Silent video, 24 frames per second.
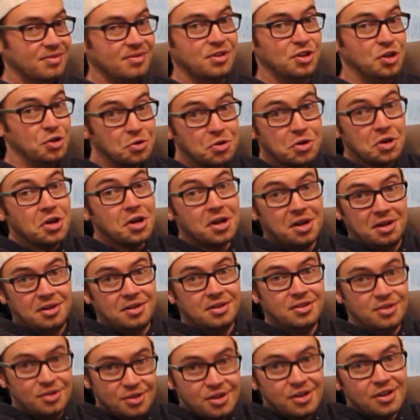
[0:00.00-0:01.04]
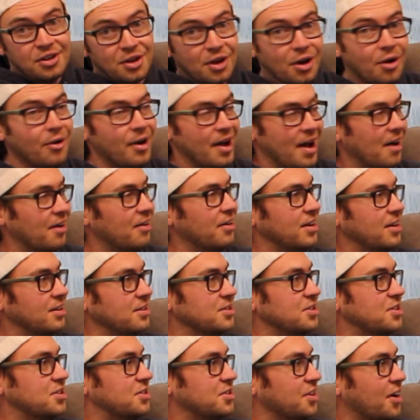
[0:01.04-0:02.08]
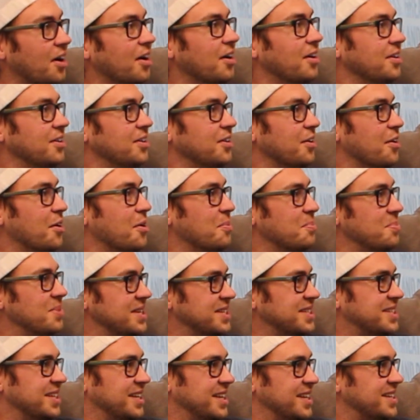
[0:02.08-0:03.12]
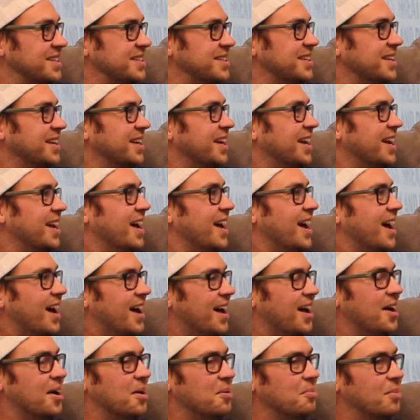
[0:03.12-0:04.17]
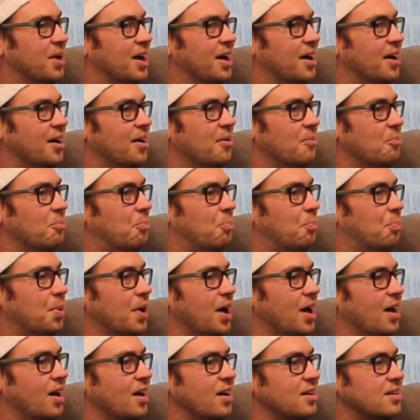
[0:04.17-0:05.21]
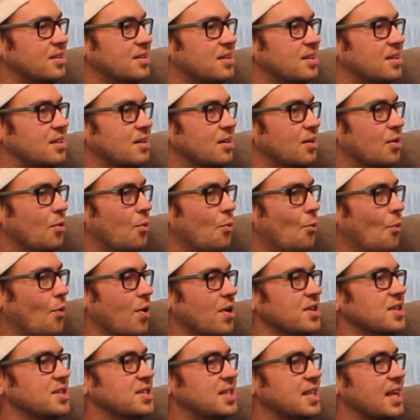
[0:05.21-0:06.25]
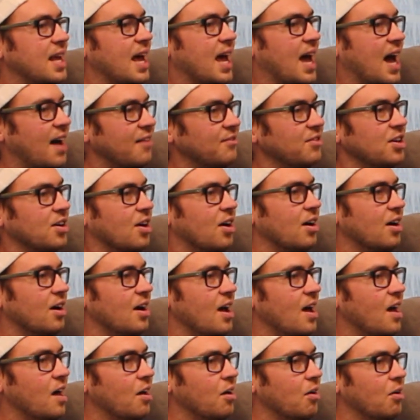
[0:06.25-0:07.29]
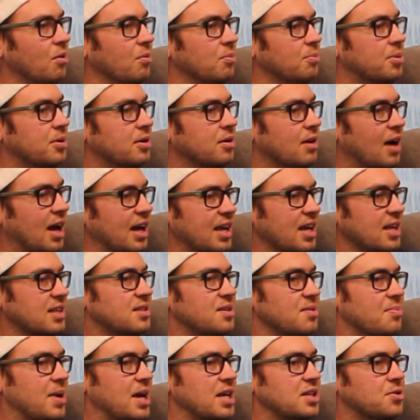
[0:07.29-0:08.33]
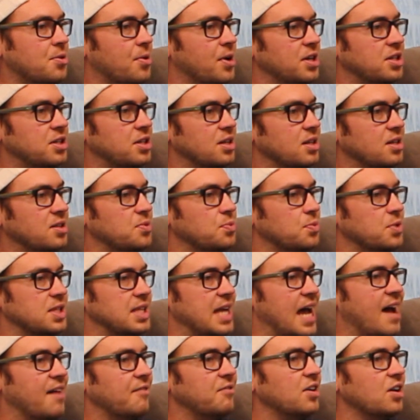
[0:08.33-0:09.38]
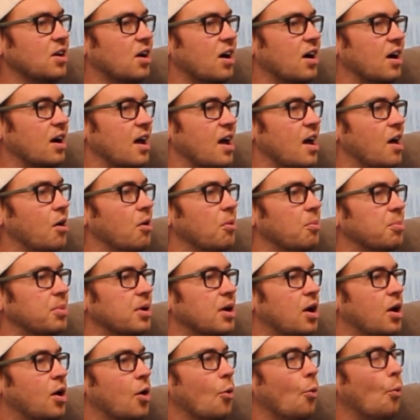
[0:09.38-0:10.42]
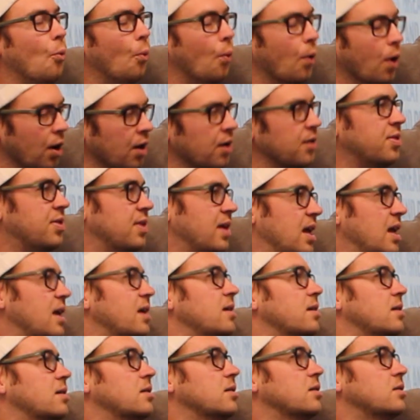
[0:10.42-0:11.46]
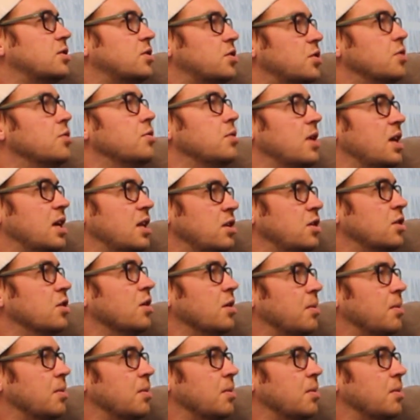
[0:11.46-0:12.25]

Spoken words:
you could go out and start your own business. But was having our help, I guess the best question is, was having our help worth it in